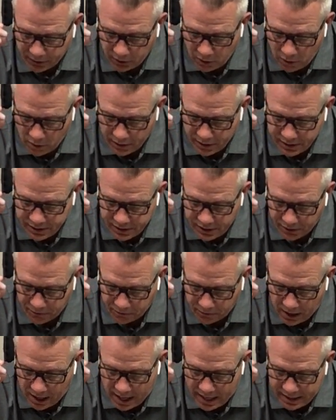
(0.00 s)
loins and
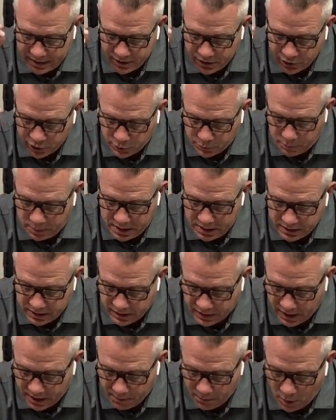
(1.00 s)
arise and speak to
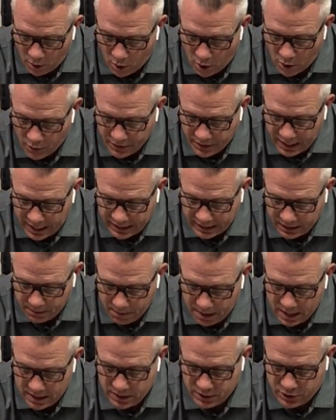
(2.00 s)
them all that I
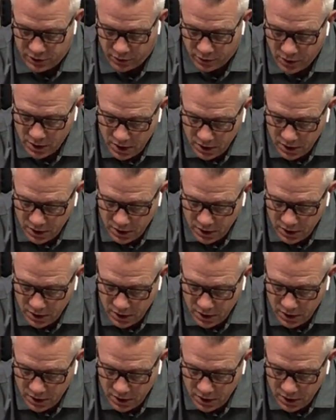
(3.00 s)
commanded you.